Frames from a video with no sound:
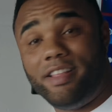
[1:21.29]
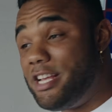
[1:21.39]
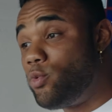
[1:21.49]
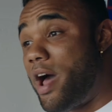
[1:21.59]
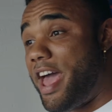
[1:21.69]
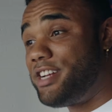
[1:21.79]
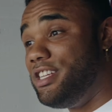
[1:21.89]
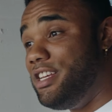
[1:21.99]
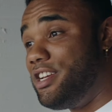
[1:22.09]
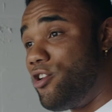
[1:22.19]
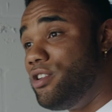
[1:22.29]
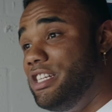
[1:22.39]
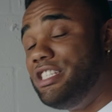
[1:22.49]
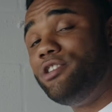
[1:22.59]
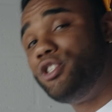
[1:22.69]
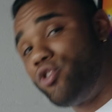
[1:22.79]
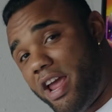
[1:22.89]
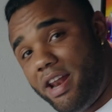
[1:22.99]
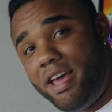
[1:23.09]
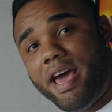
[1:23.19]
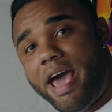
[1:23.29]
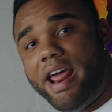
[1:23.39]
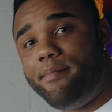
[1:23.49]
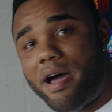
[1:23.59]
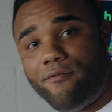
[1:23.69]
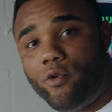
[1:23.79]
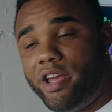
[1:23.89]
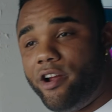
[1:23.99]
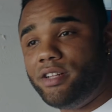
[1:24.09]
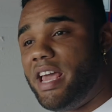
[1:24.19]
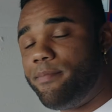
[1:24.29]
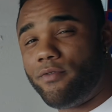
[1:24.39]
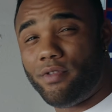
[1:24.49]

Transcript: That's why I actually currently still train at MI40 here in Tampa.